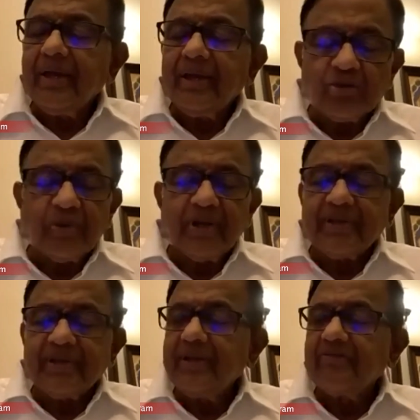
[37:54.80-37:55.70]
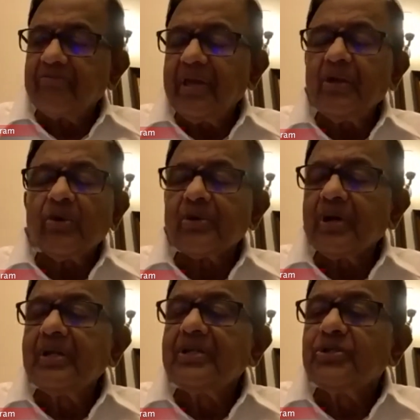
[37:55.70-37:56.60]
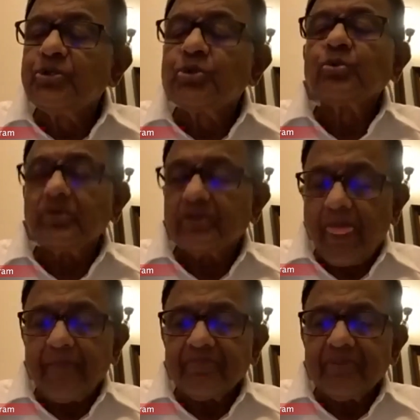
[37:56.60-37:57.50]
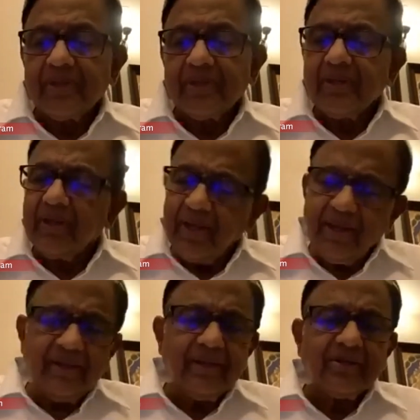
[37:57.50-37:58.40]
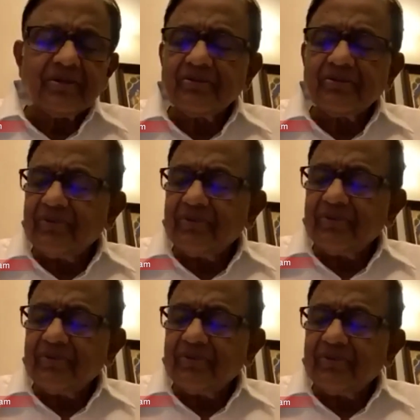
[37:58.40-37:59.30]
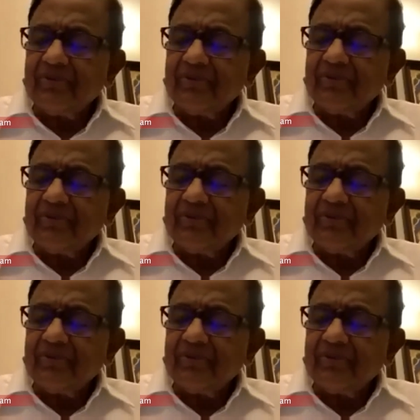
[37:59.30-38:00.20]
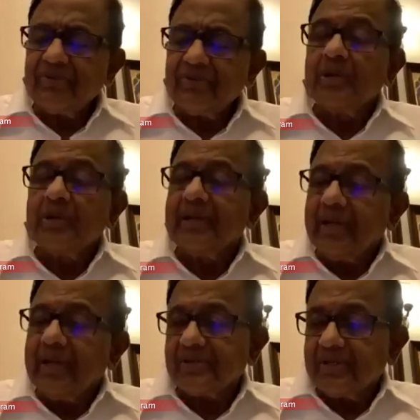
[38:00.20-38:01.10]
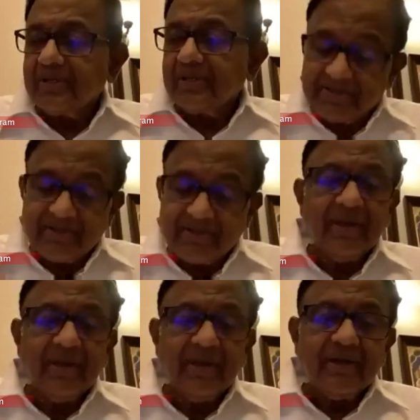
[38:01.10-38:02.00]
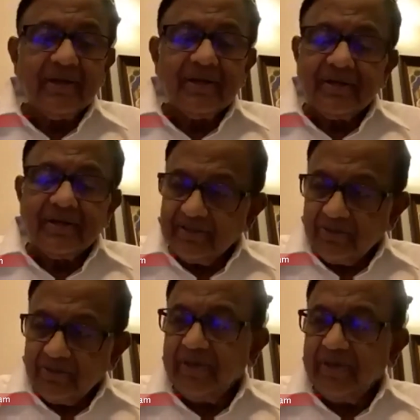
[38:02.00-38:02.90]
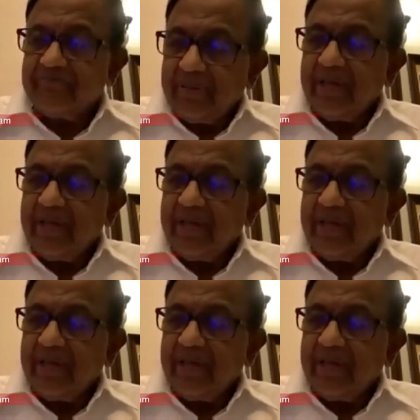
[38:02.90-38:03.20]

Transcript: towards the end of May or early June. And a regular Congress president will be elected. Yes, we have paid a